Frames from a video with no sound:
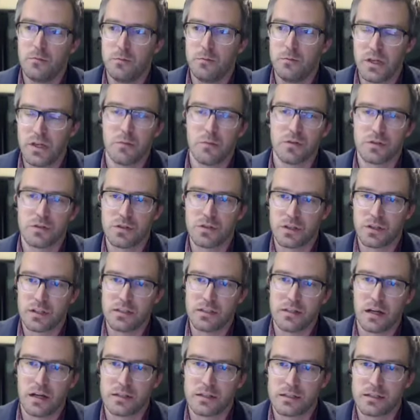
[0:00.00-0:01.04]
be able to
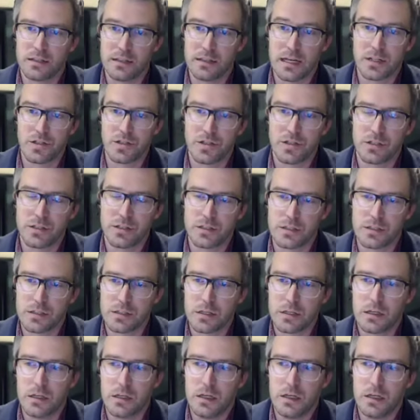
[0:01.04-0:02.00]
conduct elections